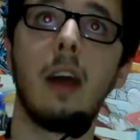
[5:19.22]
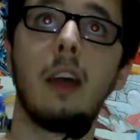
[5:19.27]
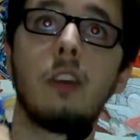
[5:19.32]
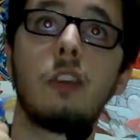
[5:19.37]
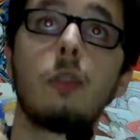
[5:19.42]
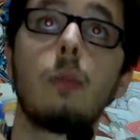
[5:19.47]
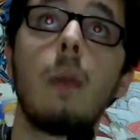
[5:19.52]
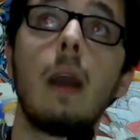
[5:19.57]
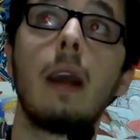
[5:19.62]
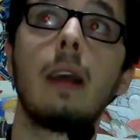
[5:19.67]

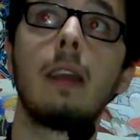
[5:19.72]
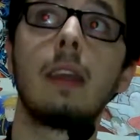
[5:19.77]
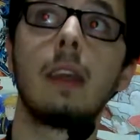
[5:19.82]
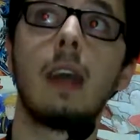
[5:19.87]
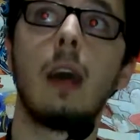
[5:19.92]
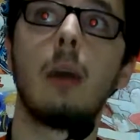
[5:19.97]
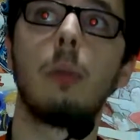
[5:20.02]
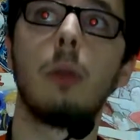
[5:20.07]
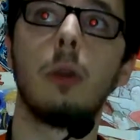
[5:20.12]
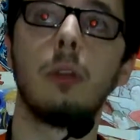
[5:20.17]
smiling
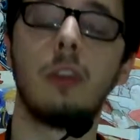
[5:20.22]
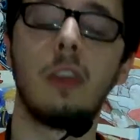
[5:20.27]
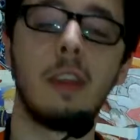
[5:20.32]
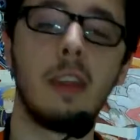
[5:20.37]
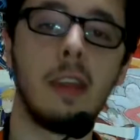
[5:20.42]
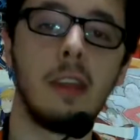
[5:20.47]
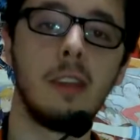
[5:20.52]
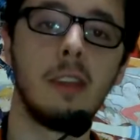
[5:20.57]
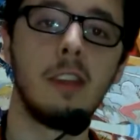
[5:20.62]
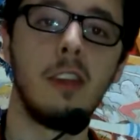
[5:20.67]
upwards, and
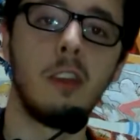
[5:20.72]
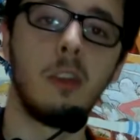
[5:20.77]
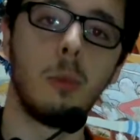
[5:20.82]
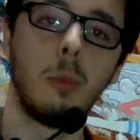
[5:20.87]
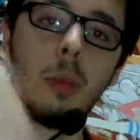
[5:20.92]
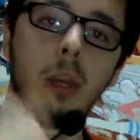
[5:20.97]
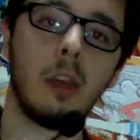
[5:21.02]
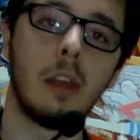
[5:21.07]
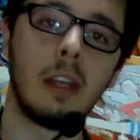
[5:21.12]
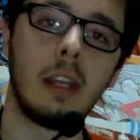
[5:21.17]
then
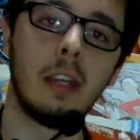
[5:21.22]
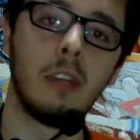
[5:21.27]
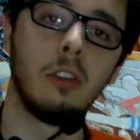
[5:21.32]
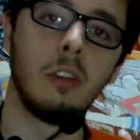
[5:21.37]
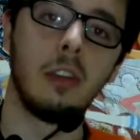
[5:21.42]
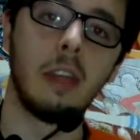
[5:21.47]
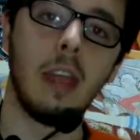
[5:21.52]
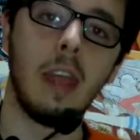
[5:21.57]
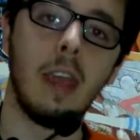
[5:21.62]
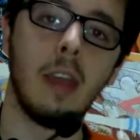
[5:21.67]
disappearing into
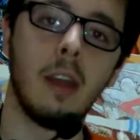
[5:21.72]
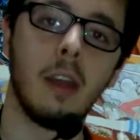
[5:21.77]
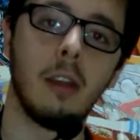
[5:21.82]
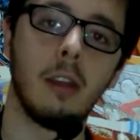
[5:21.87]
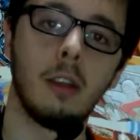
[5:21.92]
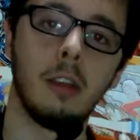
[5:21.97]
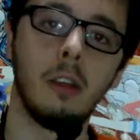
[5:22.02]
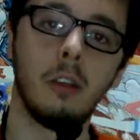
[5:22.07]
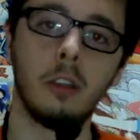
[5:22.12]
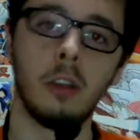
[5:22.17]
the
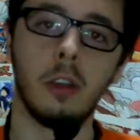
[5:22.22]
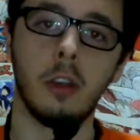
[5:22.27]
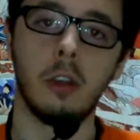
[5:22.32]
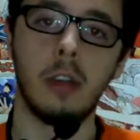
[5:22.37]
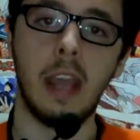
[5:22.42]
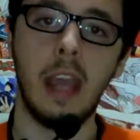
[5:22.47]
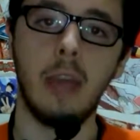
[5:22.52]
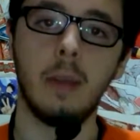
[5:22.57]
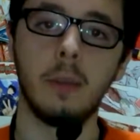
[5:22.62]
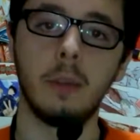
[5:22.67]
air using her
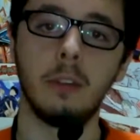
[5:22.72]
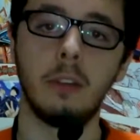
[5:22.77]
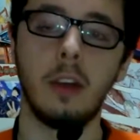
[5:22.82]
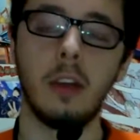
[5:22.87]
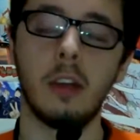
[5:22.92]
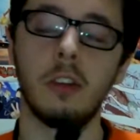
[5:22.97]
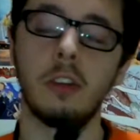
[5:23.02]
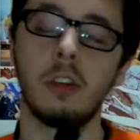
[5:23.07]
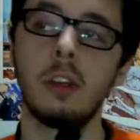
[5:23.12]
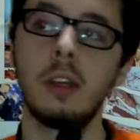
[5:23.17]

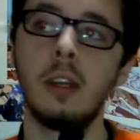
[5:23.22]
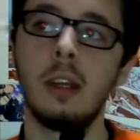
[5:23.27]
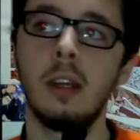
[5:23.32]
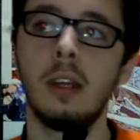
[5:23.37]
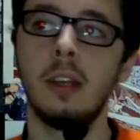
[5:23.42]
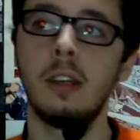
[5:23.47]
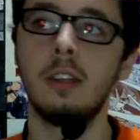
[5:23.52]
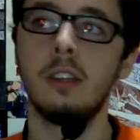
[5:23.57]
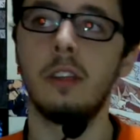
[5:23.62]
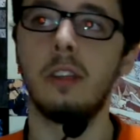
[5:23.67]
camouflage.
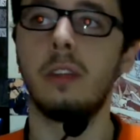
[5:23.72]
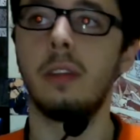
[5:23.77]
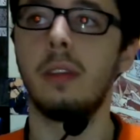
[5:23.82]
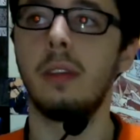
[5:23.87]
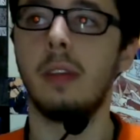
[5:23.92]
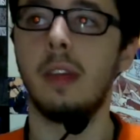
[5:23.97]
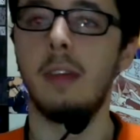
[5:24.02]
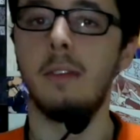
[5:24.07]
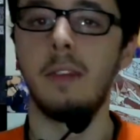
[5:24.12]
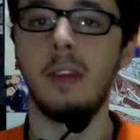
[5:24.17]
Just
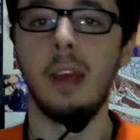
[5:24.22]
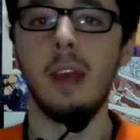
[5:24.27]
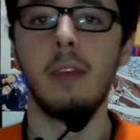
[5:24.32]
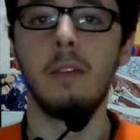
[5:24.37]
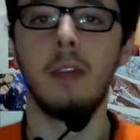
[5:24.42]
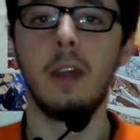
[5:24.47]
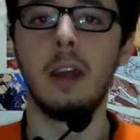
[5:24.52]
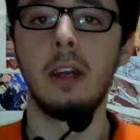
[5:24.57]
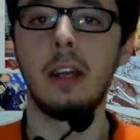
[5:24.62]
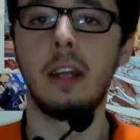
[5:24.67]
a
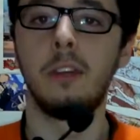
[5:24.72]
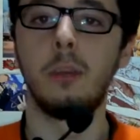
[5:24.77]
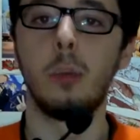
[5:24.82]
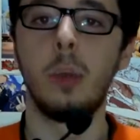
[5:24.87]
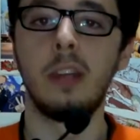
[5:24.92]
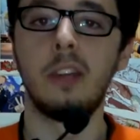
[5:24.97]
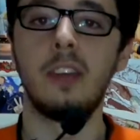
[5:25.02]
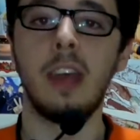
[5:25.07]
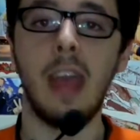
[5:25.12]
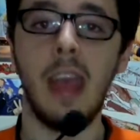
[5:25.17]
very nice
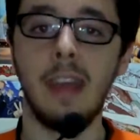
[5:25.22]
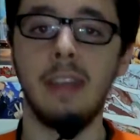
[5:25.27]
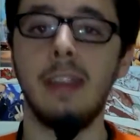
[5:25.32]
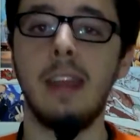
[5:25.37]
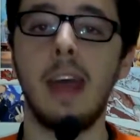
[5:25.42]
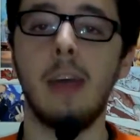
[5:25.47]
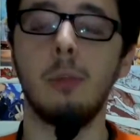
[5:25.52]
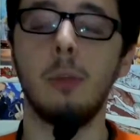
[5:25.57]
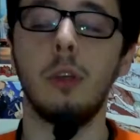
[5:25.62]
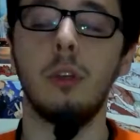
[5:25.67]
way to end
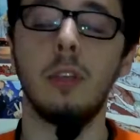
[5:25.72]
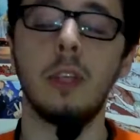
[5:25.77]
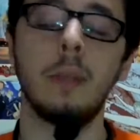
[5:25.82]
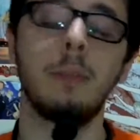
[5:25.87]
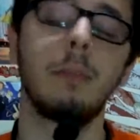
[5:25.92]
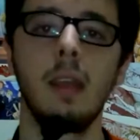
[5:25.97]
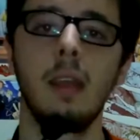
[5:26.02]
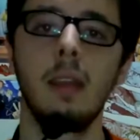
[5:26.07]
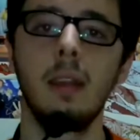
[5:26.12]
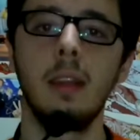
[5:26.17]
that movie.
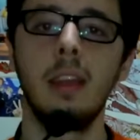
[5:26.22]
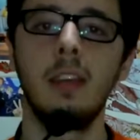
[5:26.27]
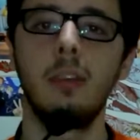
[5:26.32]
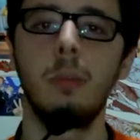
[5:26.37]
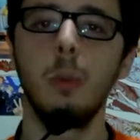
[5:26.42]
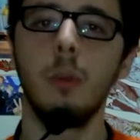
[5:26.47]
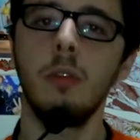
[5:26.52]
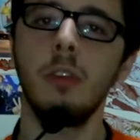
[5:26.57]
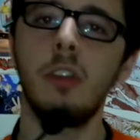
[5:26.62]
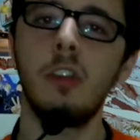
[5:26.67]
These
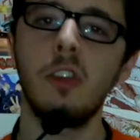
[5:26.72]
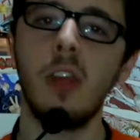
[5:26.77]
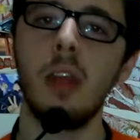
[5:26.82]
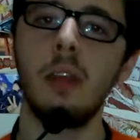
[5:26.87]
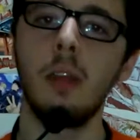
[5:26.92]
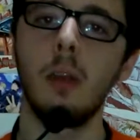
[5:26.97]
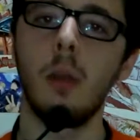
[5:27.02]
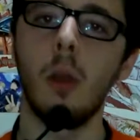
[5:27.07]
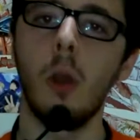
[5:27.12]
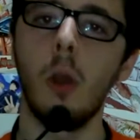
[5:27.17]
movies on
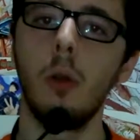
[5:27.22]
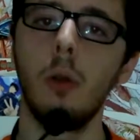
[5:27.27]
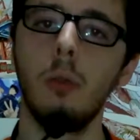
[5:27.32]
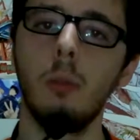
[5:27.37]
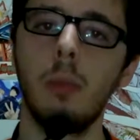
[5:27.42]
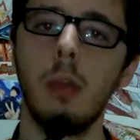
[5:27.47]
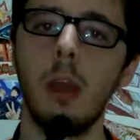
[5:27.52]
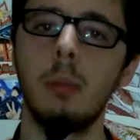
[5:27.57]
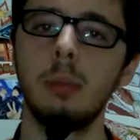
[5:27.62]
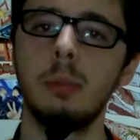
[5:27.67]
their own
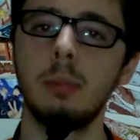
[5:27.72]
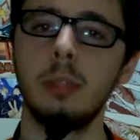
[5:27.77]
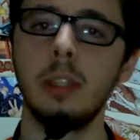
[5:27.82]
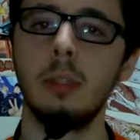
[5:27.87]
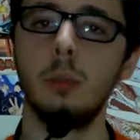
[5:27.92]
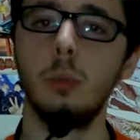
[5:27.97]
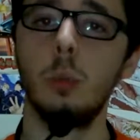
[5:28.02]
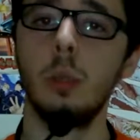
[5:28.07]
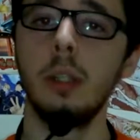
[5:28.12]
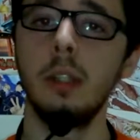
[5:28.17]
probably
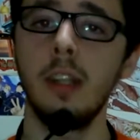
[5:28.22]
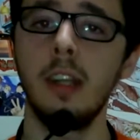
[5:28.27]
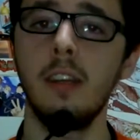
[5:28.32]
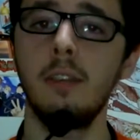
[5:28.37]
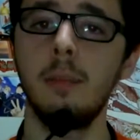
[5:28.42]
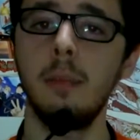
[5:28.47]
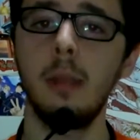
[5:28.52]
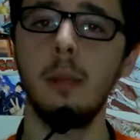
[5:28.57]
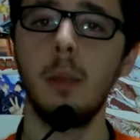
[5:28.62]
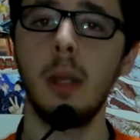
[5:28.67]
wouldn't have
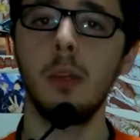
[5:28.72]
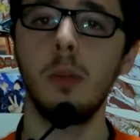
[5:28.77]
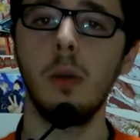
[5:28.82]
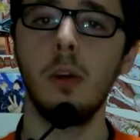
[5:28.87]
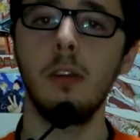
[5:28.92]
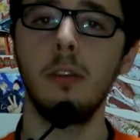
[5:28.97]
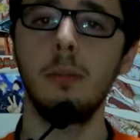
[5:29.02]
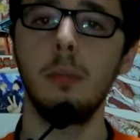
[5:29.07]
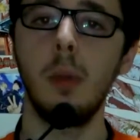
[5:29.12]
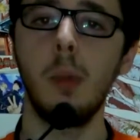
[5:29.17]
made my
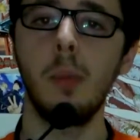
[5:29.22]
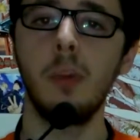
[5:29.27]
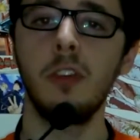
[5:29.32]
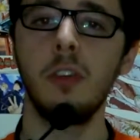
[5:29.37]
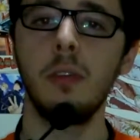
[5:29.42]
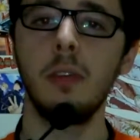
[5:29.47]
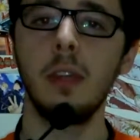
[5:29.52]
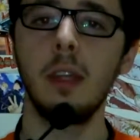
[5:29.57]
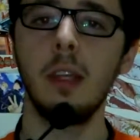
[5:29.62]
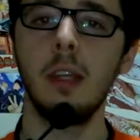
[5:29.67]
12 moments
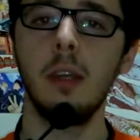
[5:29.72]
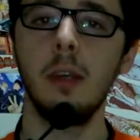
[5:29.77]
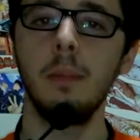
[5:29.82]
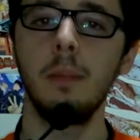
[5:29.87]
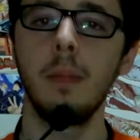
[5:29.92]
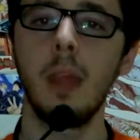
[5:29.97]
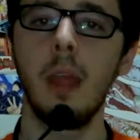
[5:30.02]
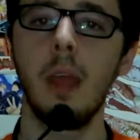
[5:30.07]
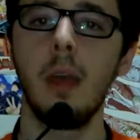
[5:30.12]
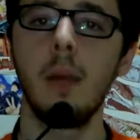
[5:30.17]
of the year,
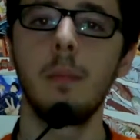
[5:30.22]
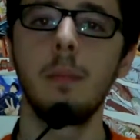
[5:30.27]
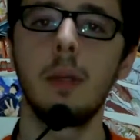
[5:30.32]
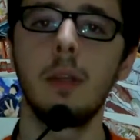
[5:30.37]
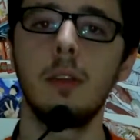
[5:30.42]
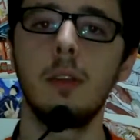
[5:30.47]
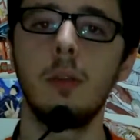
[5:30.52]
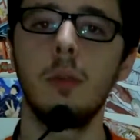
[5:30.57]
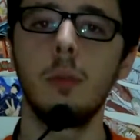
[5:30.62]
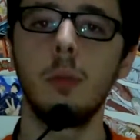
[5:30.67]

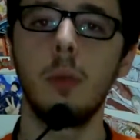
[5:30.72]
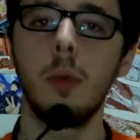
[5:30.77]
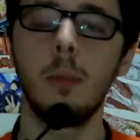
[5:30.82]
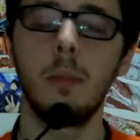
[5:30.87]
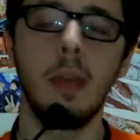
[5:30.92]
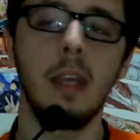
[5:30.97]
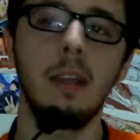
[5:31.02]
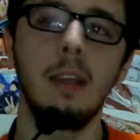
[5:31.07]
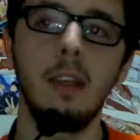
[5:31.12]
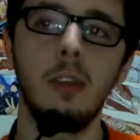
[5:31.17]
but what
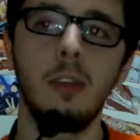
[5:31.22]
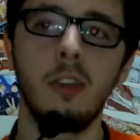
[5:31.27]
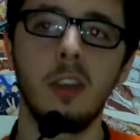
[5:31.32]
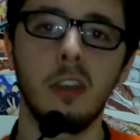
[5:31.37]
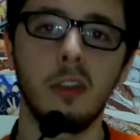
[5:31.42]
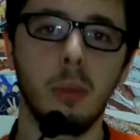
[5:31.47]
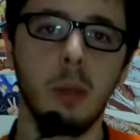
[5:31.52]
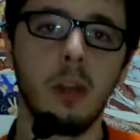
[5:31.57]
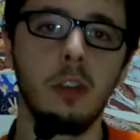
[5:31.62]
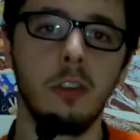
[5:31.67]
made these
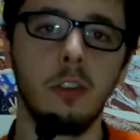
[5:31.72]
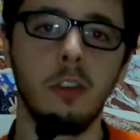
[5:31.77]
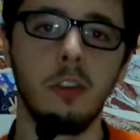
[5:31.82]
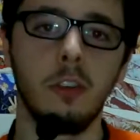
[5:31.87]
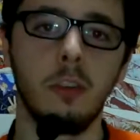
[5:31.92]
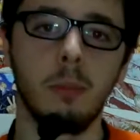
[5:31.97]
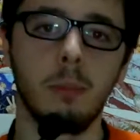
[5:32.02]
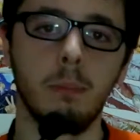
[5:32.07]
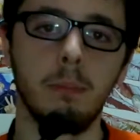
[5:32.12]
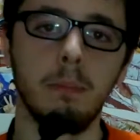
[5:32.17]

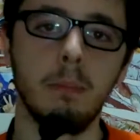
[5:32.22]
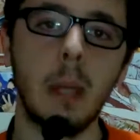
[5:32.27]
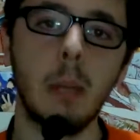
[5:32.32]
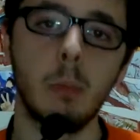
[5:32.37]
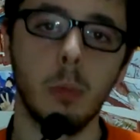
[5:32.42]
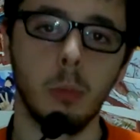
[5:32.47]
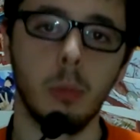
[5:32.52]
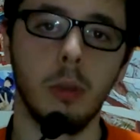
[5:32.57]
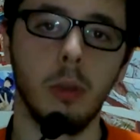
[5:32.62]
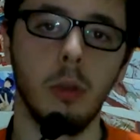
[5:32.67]
experiences
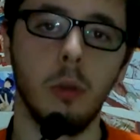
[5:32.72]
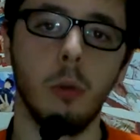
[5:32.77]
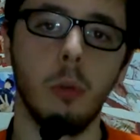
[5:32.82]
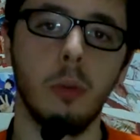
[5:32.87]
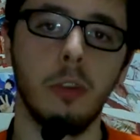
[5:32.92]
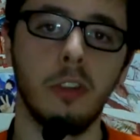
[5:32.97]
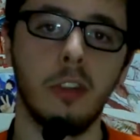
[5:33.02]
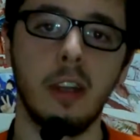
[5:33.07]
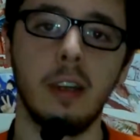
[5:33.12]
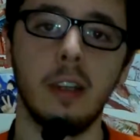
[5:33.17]
memorable
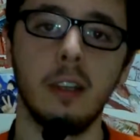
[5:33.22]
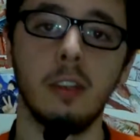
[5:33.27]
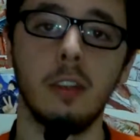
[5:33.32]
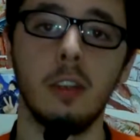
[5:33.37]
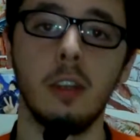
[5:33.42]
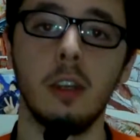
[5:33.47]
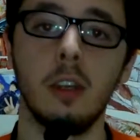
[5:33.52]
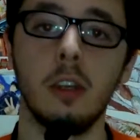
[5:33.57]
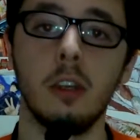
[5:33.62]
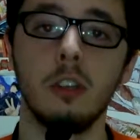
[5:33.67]
was getting
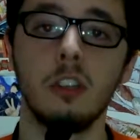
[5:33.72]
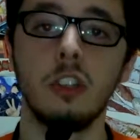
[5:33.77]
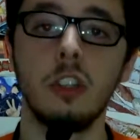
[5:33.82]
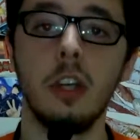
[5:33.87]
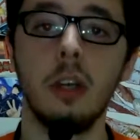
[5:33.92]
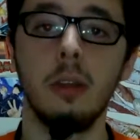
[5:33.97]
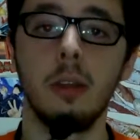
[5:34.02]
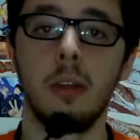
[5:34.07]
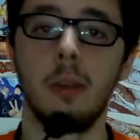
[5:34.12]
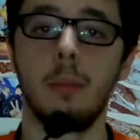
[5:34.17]
to
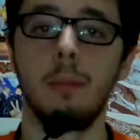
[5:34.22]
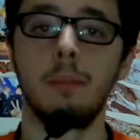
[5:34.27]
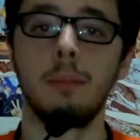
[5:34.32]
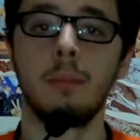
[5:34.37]
share them